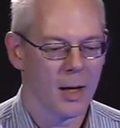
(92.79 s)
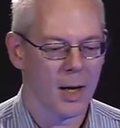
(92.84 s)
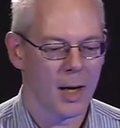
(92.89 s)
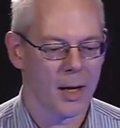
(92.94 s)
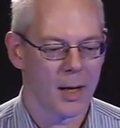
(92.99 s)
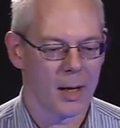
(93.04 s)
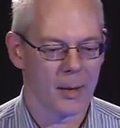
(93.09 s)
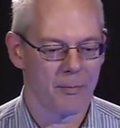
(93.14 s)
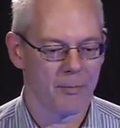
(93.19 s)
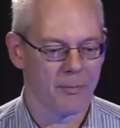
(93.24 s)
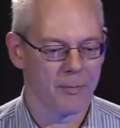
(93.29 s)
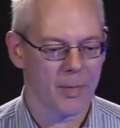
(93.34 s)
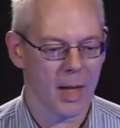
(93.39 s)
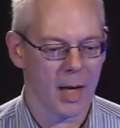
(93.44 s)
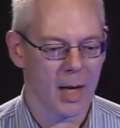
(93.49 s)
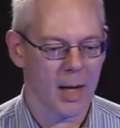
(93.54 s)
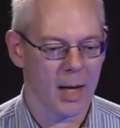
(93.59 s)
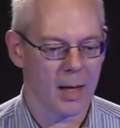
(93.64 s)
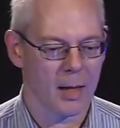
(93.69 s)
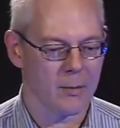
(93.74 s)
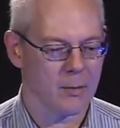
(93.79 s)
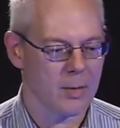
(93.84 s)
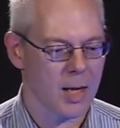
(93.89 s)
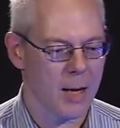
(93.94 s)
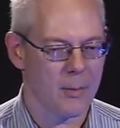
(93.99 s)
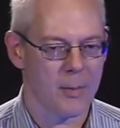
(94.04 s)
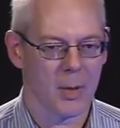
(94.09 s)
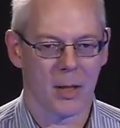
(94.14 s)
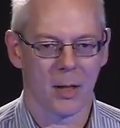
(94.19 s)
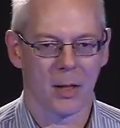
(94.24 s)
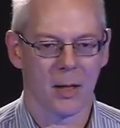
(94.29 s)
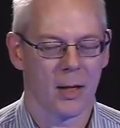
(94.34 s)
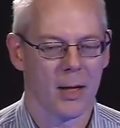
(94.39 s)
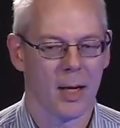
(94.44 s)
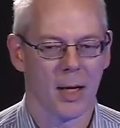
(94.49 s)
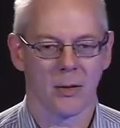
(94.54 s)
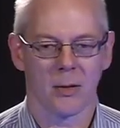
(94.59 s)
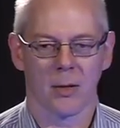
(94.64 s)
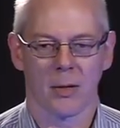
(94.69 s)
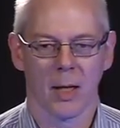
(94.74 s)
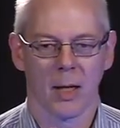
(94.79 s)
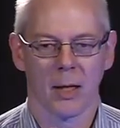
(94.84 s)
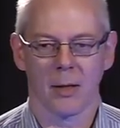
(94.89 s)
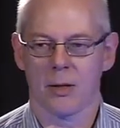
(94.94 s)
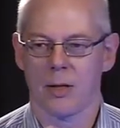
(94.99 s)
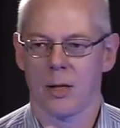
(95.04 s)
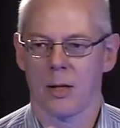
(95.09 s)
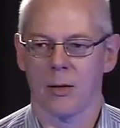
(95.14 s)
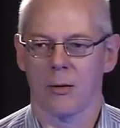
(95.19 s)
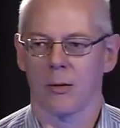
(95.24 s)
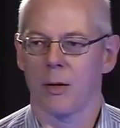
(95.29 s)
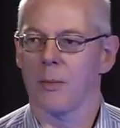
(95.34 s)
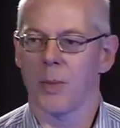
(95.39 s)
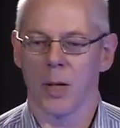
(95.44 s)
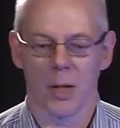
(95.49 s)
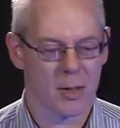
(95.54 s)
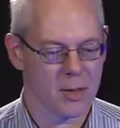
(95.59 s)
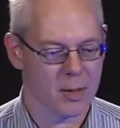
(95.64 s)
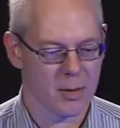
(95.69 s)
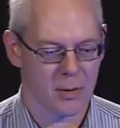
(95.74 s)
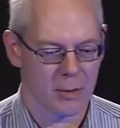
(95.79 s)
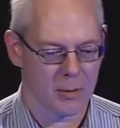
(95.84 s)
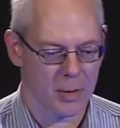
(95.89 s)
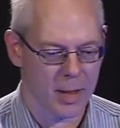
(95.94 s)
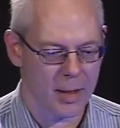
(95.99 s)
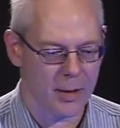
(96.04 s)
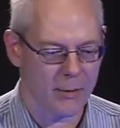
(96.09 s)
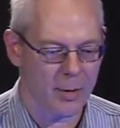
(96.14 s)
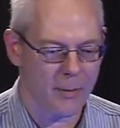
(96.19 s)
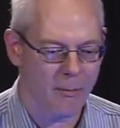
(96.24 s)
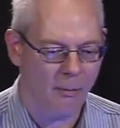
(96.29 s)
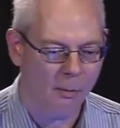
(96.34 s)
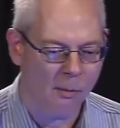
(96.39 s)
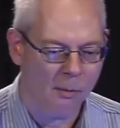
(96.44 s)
and happy to connect on LinkedIn or in person or whatever.